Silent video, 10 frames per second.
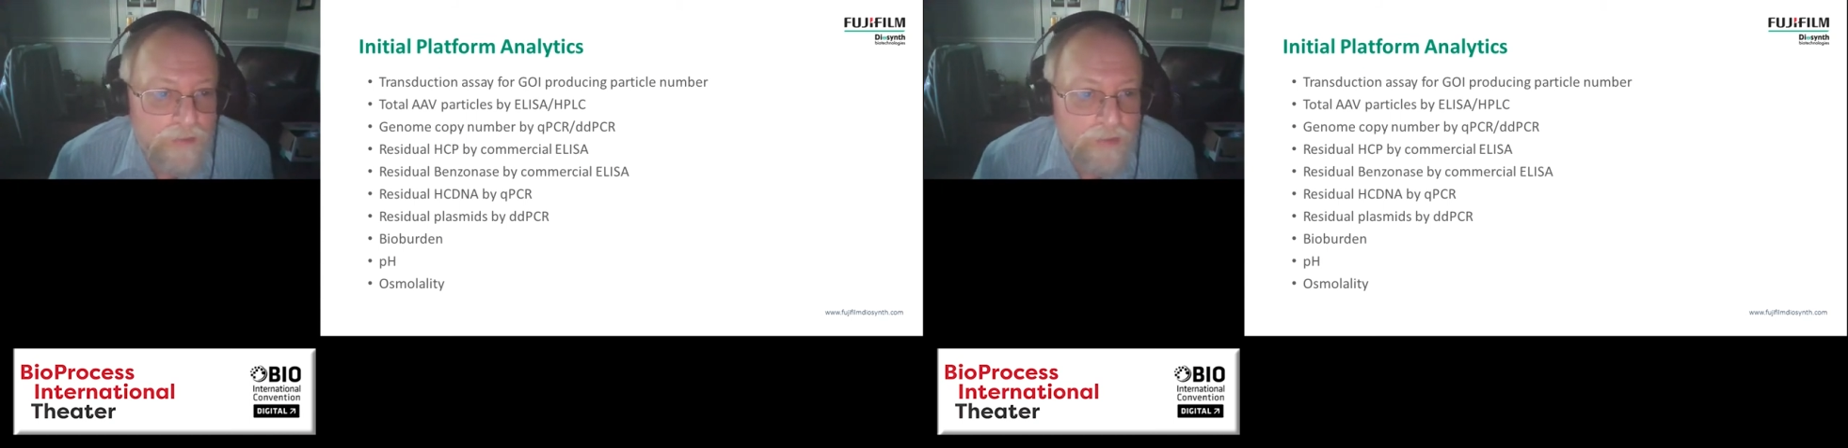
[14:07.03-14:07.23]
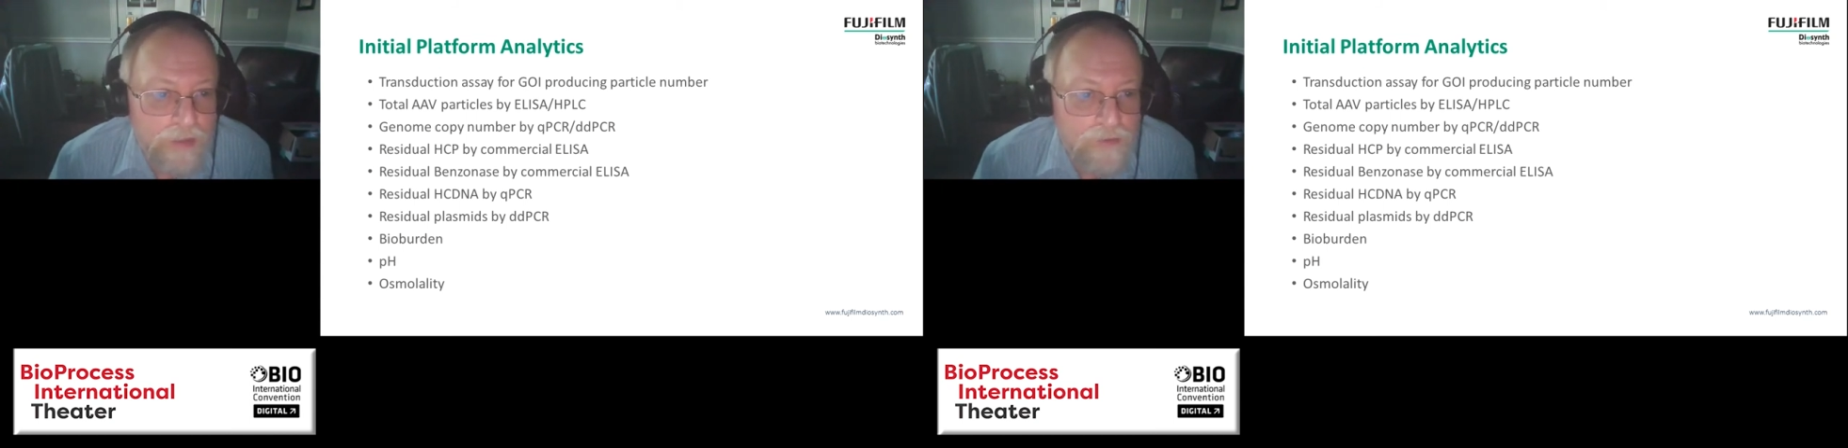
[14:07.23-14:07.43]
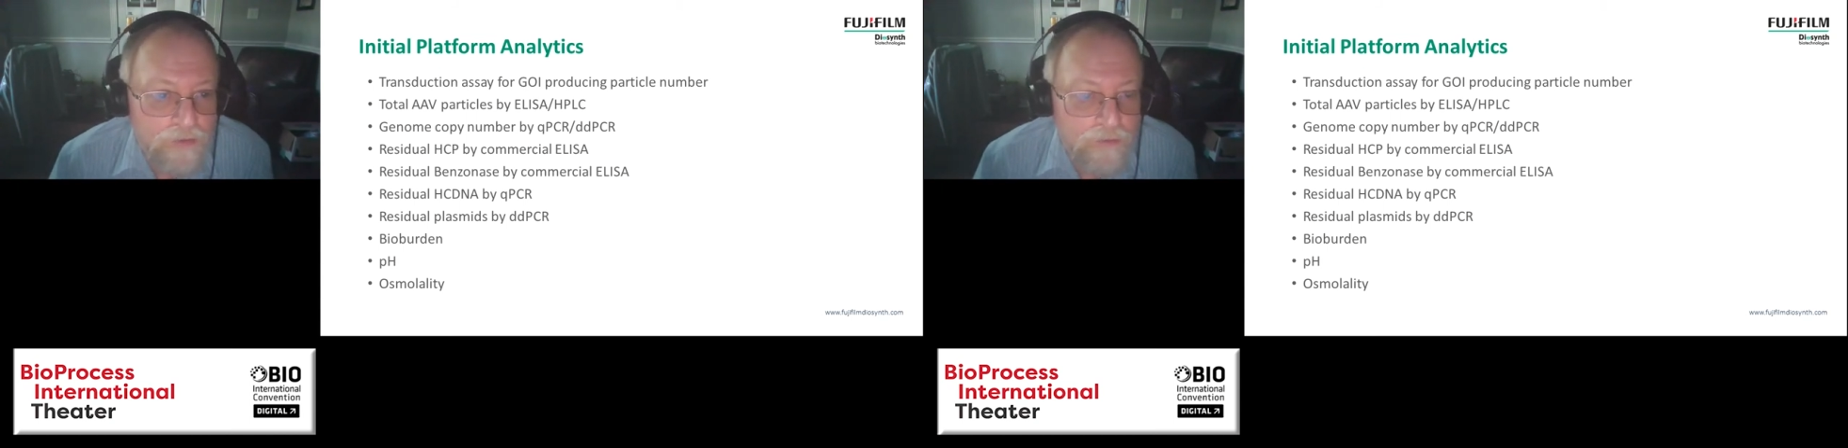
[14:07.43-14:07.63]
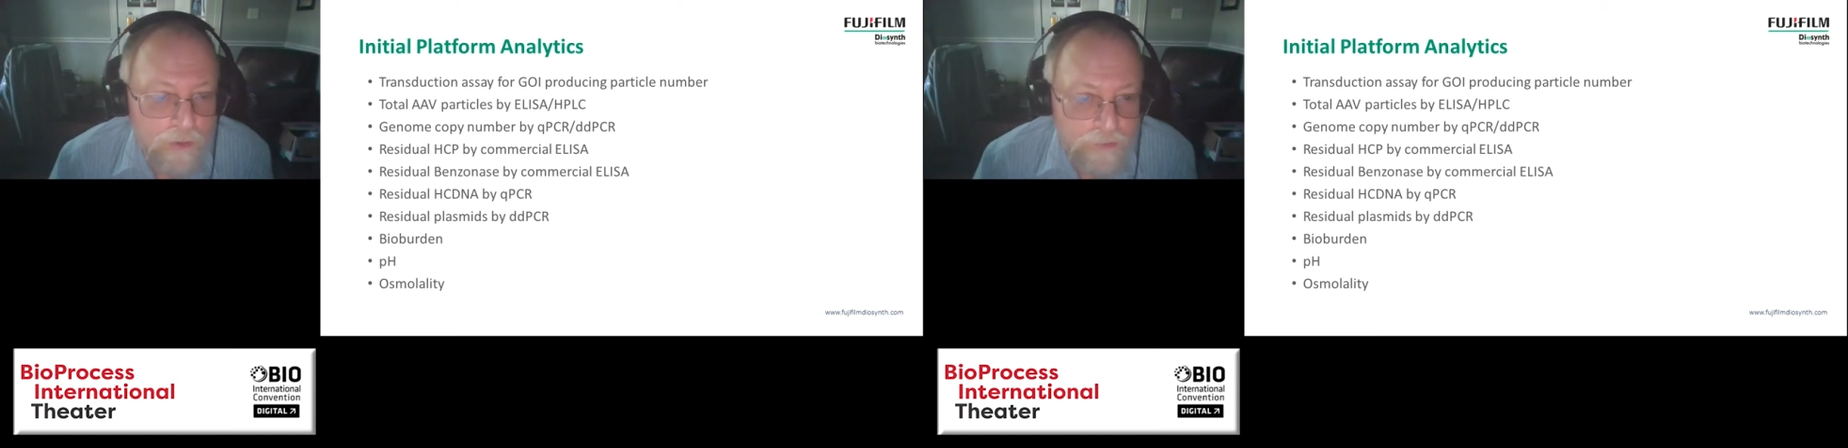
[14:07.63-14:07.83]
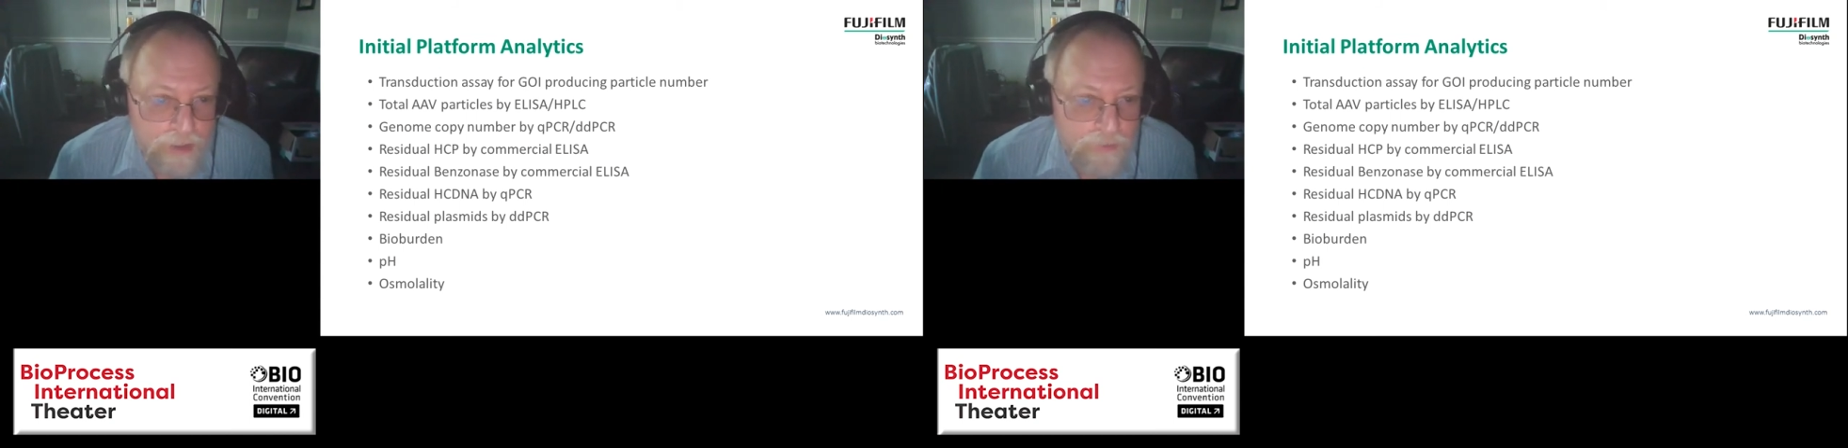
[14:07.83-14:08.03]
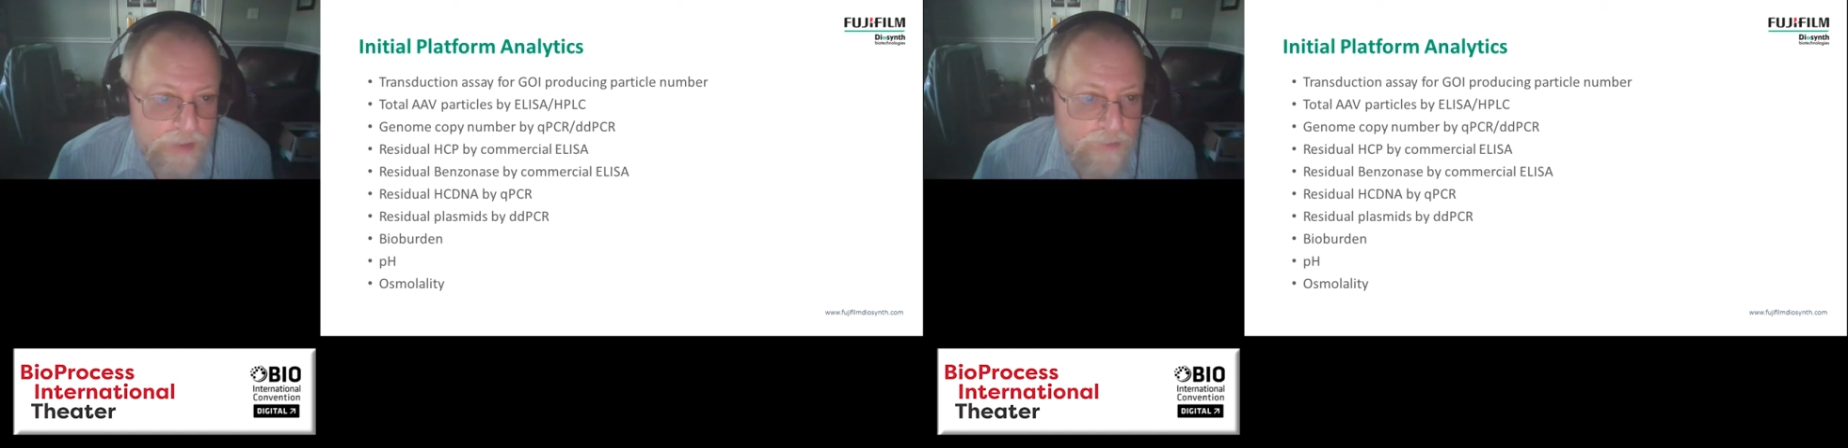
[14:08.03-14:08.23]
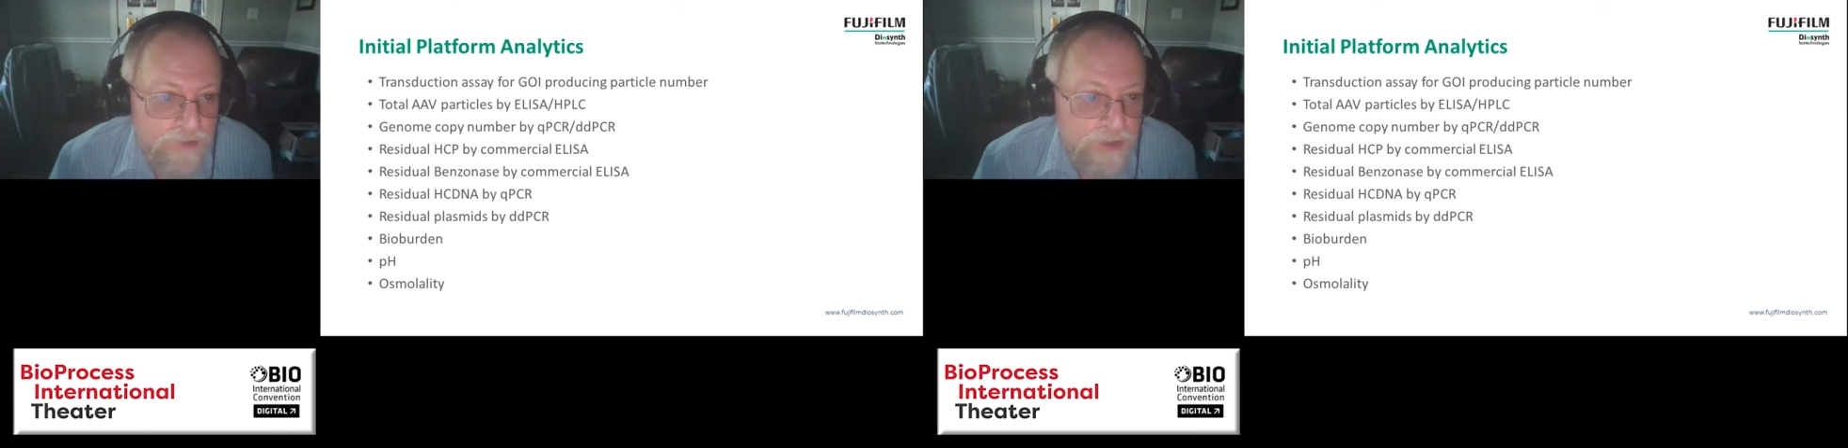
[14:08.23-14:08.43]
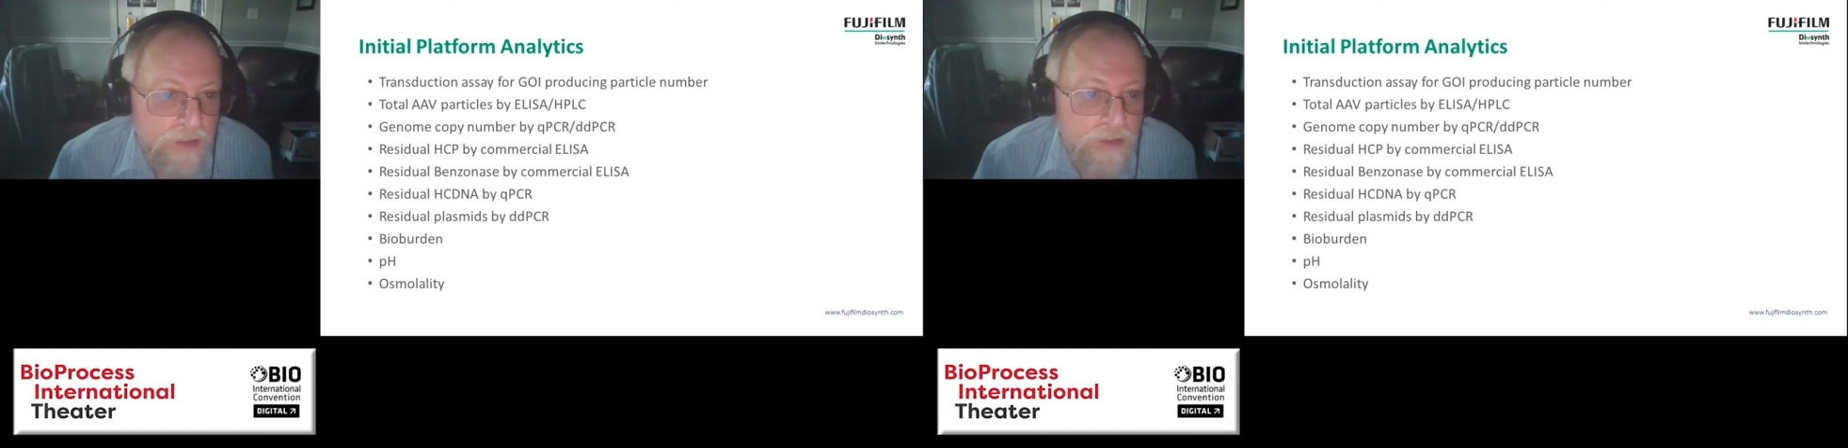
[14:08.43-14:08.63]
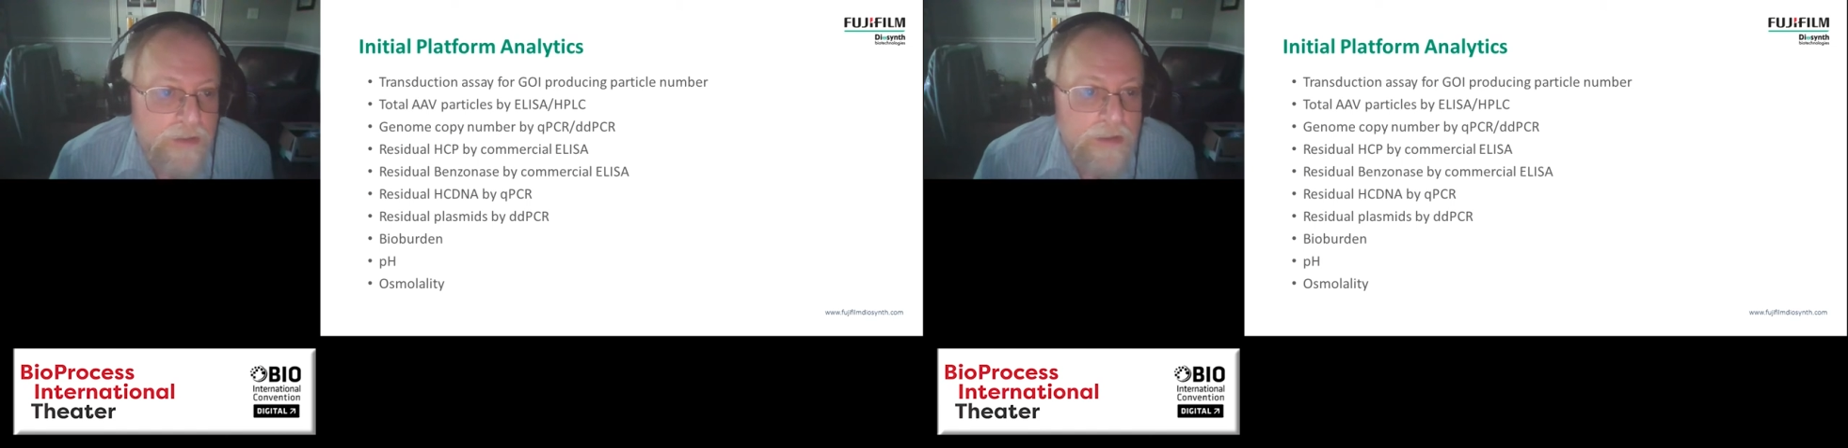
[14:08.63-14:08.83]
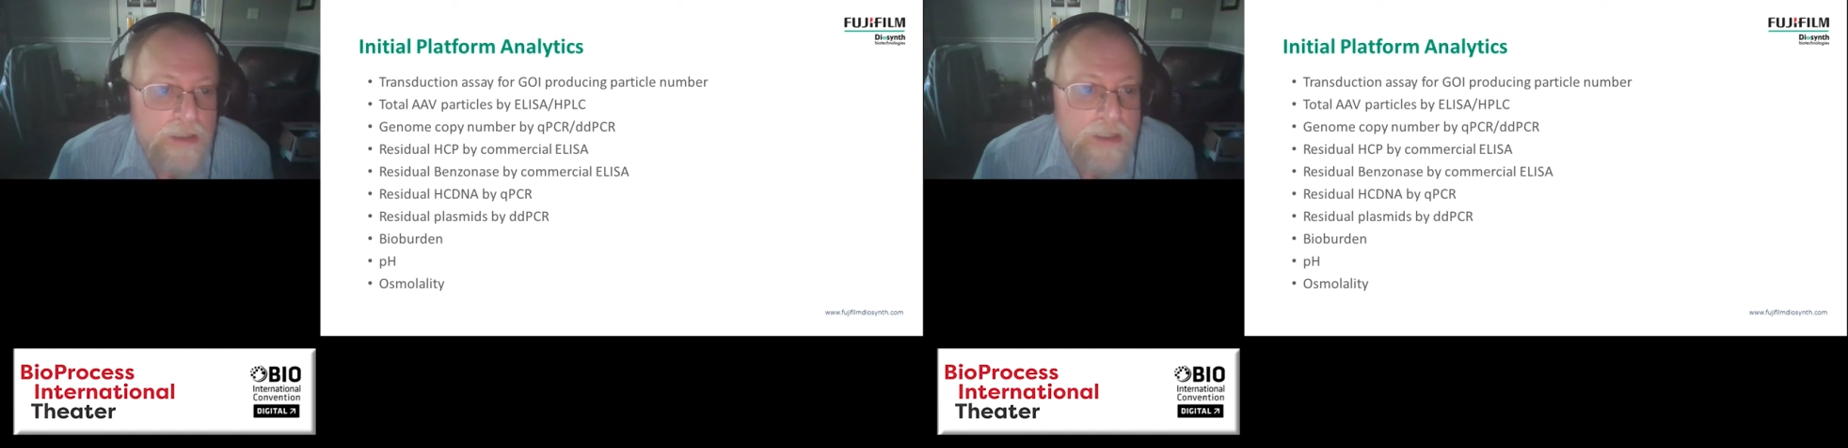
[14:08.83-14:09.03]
ELISA or HPLC,